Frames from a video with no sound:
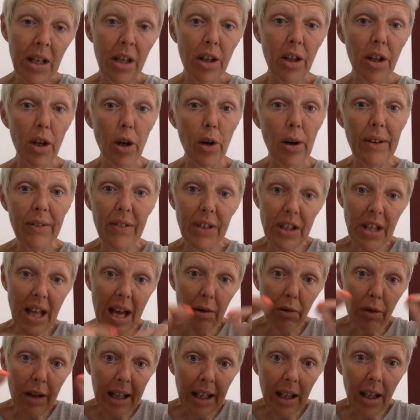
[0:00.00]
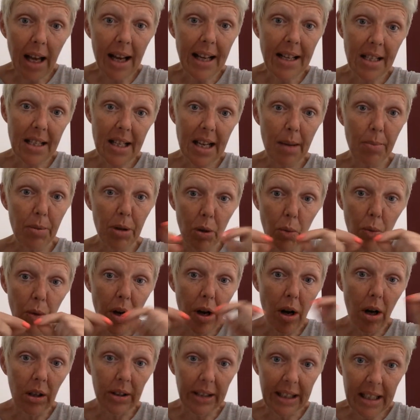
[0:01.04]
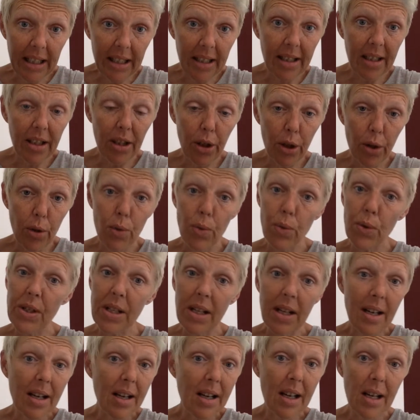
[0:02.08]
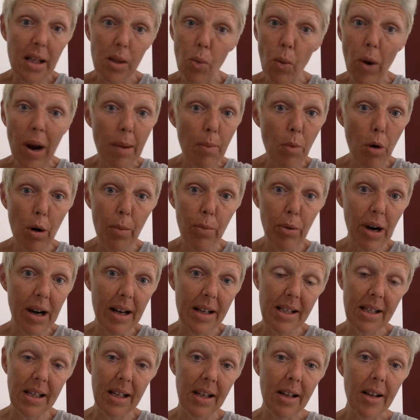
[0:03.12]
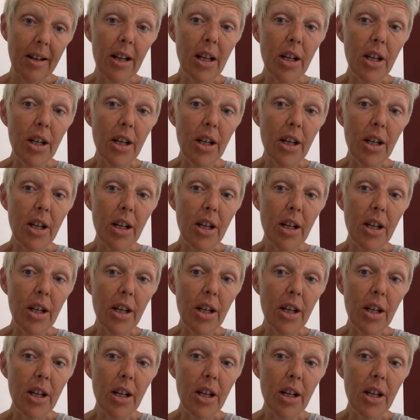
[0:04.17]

You know, even that red line tape that we all need and use is way more pricey.